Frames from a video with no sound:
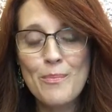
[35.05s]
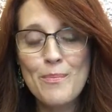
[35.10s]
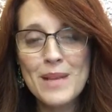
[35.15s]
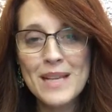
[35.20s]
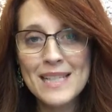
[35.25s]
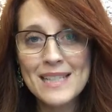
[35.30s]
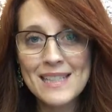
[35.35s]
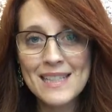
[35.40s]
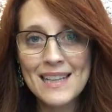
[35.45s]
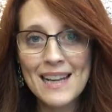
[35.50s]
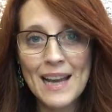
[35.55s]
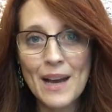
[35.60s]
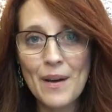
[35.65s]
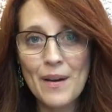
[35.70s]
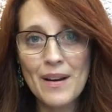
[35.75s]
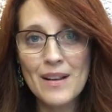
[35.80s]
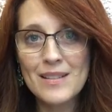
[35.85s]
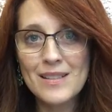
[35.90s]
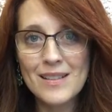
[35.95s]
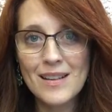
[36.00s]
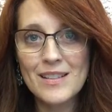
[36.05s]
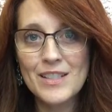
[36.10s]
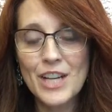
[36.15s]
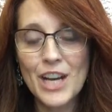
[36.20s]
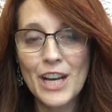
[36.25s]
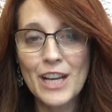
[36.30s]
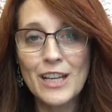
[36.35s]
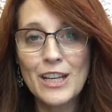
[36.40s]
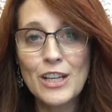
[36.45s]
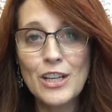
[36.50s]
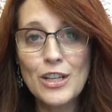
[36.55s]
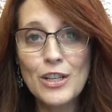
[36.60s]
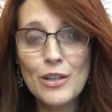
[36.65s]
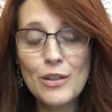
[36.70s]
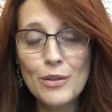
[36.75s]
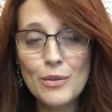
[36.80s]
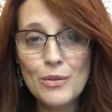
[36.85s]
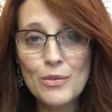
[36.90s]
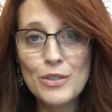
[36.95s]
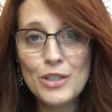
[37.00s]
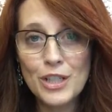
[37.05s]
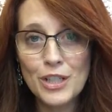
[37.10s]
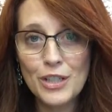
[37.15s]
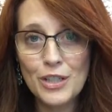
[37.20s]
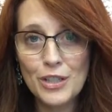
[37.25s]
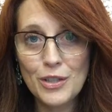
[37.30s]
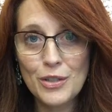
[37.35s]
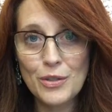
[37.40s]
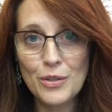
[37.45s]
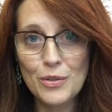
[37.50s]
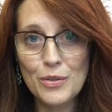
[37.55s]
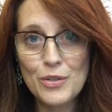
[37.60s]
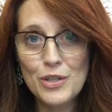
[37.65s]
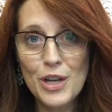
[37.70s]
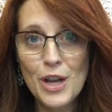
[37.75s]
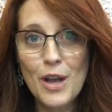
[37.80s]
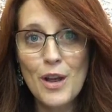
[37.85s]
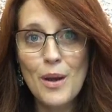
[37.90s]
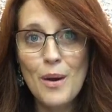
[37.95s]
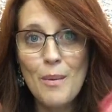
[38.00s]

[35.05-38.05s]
missing out on such a huge